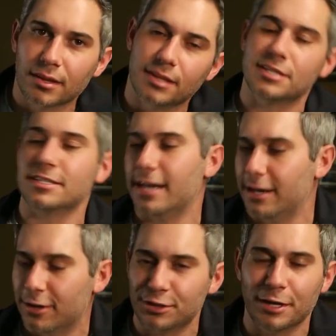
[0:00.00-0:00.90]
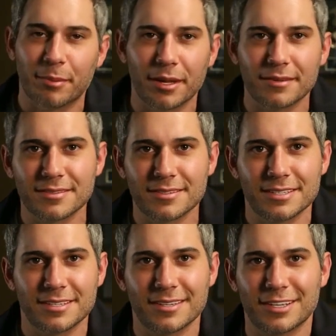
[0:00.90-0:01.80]
This isn't energy, but
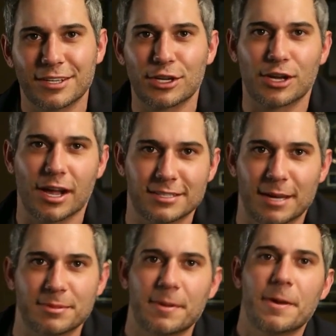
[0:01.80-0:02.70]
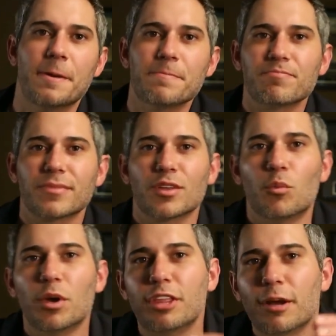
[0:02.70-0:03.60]
good concept.
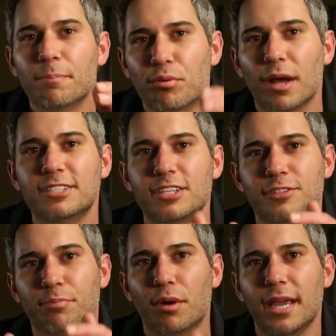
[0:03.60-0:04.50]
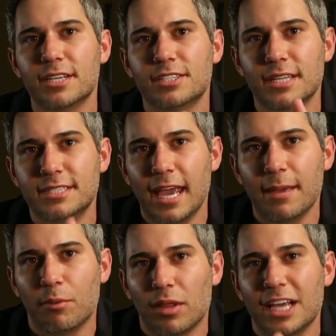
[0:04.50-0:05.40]
What their presence brings to the
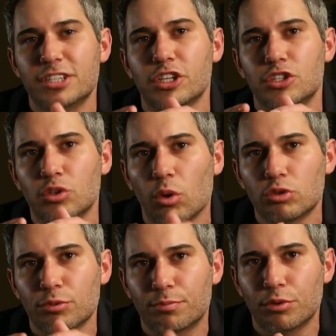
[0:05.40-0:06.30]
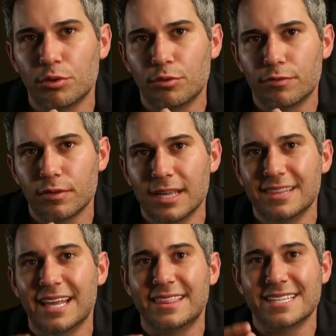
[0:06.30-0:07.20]
table is the social proof
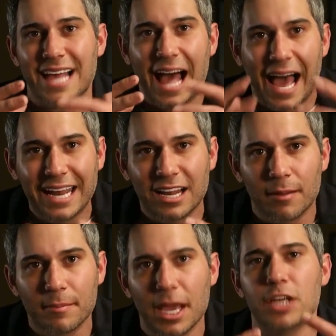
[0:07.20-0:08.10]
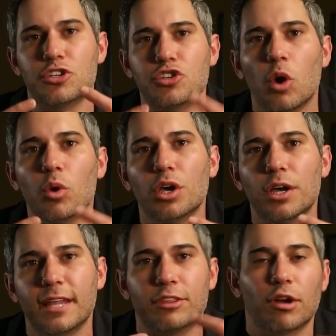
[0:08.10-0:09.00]
that this item is so
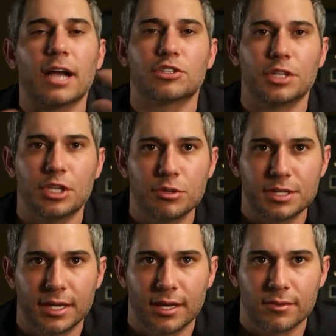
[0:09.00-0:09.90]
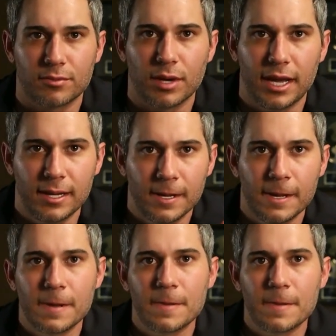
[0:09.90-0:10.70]
good that they're actually using it, right?